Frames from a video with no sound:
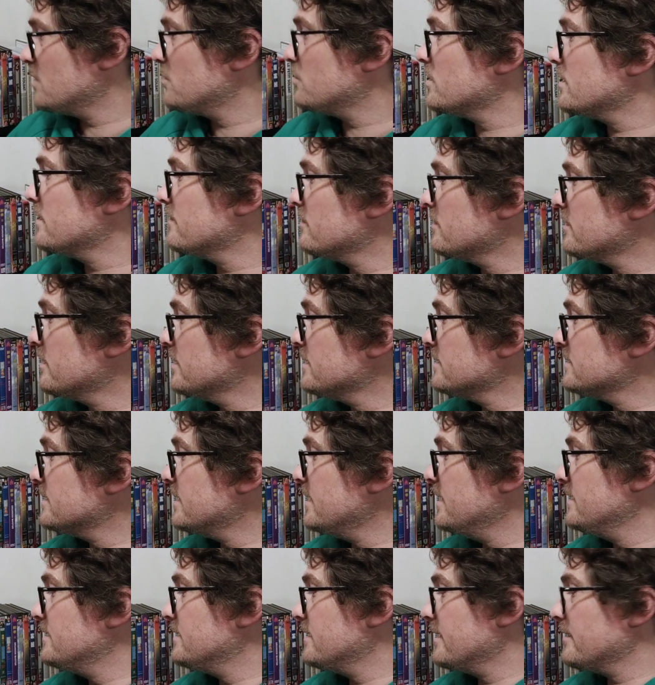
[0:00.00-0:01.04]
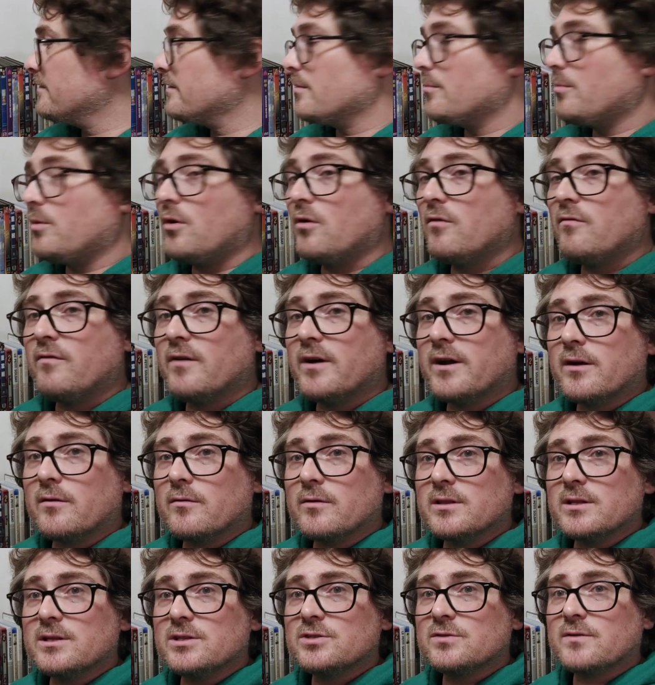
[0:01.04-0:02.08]
wherever it is, 8 Diagram Pole Fighter
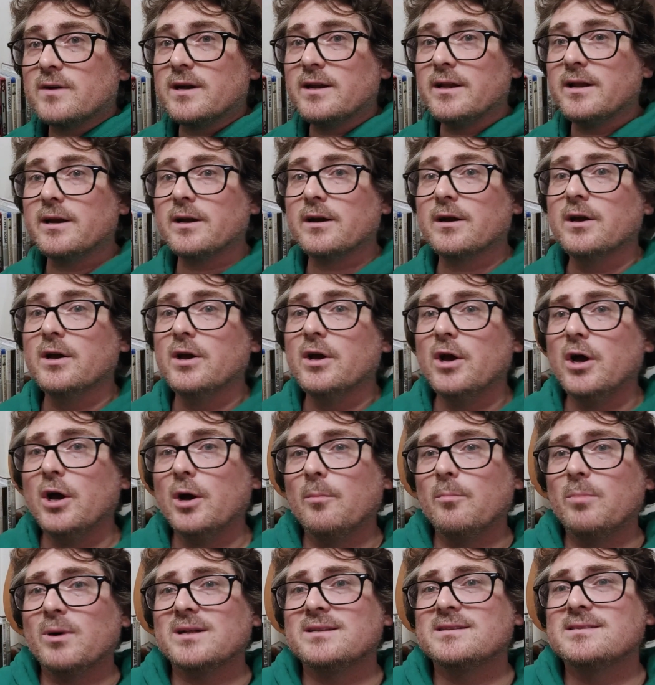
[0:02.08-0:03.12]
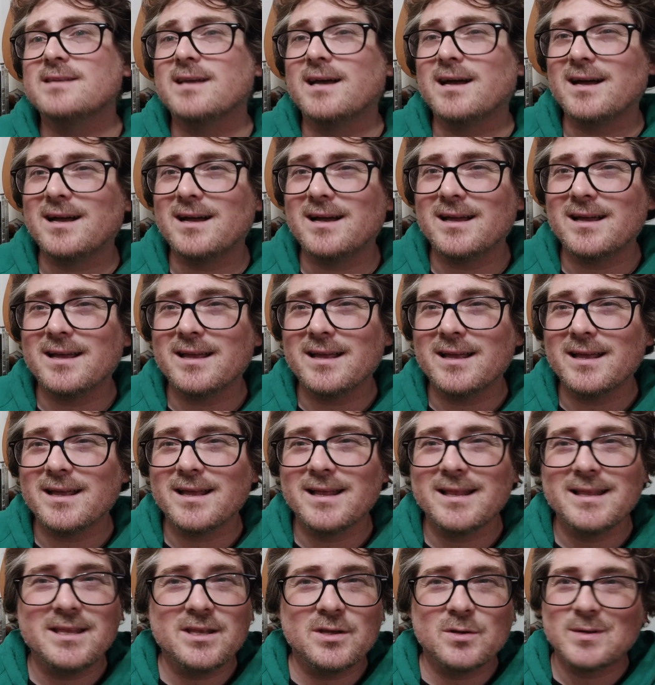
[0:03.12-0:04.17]
release right here. But
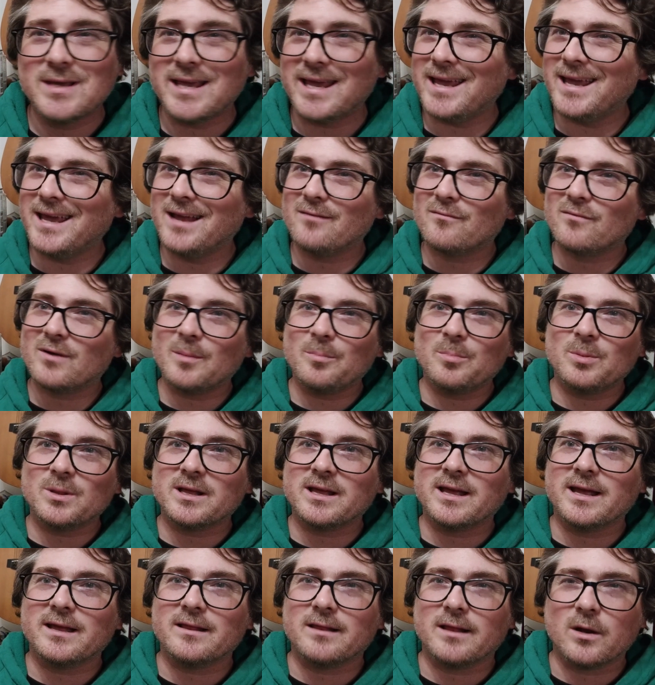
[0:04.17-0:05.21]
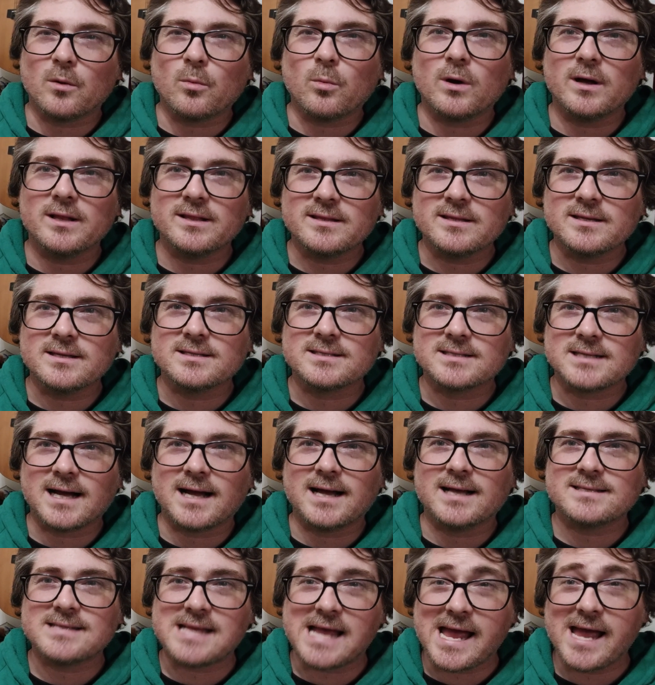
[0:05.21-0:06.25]
you can't replicate like what these
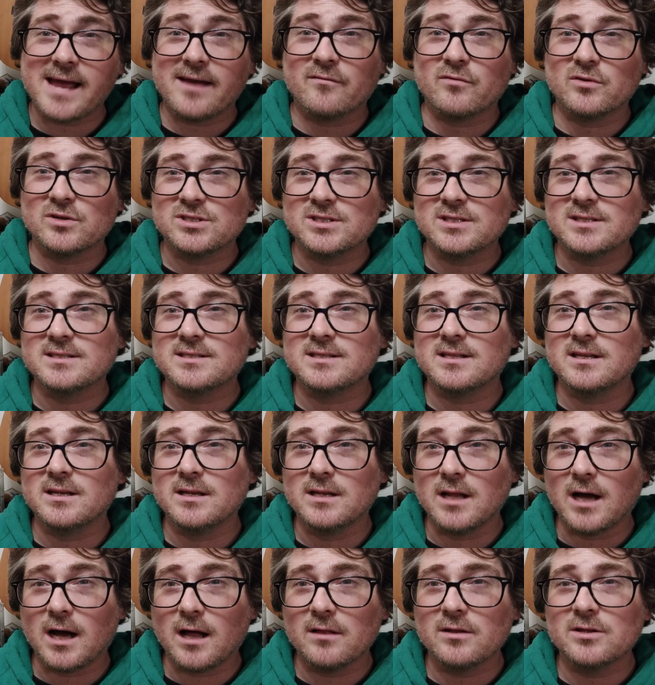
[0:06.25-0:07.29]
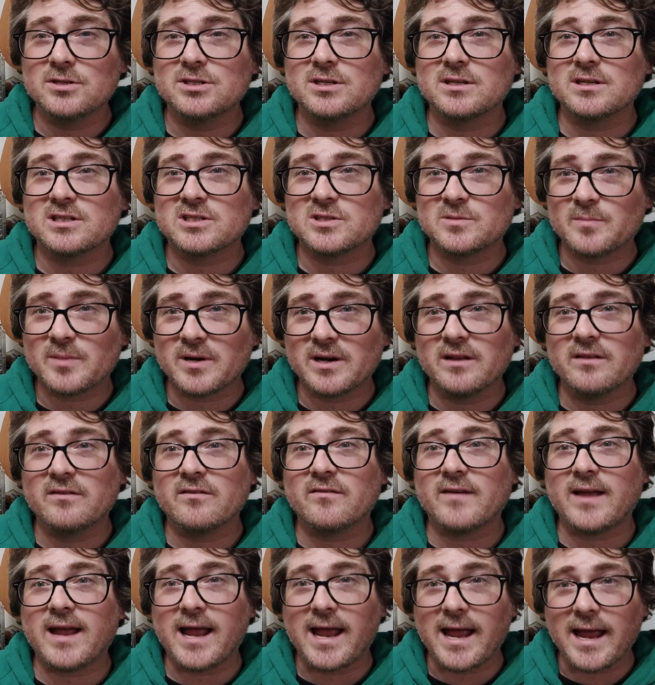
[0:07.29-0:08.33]
guys have, which is the knowledge and experience
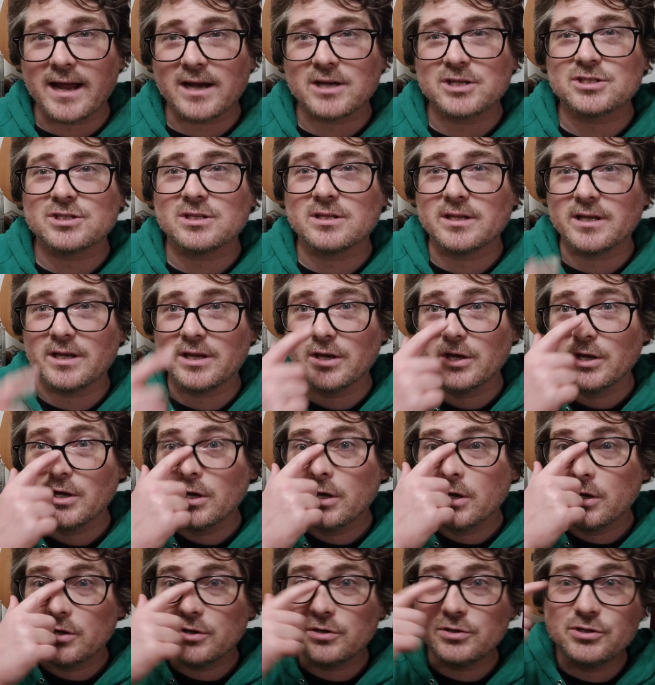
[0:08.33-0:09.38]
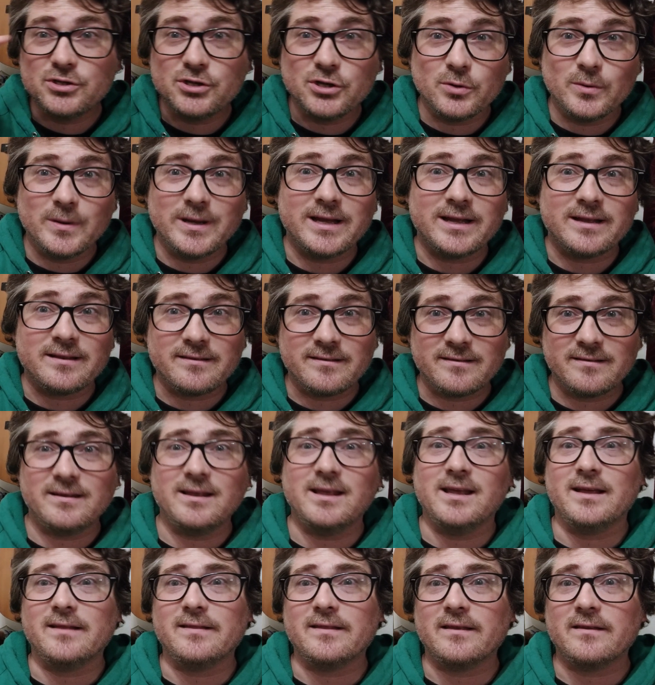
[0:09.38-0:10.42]
of actually doing and
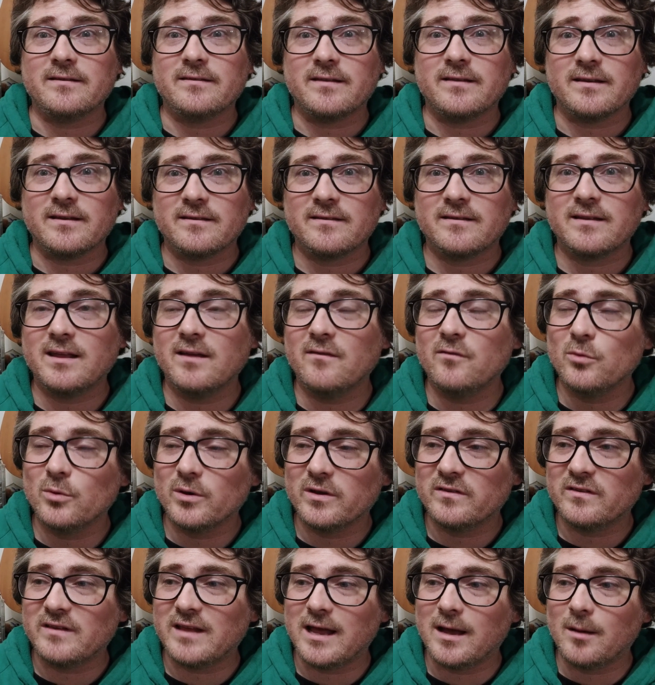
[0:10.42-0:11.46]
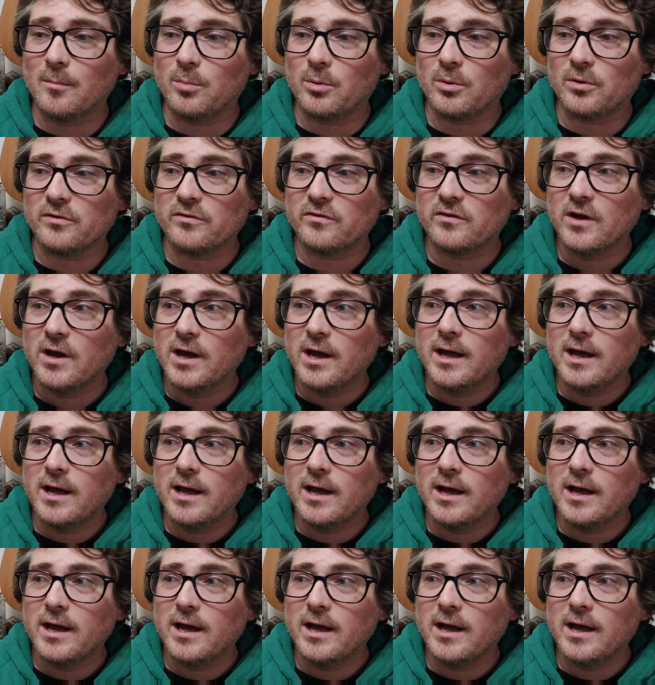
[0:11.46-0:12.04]
seeing these things. To give you examples,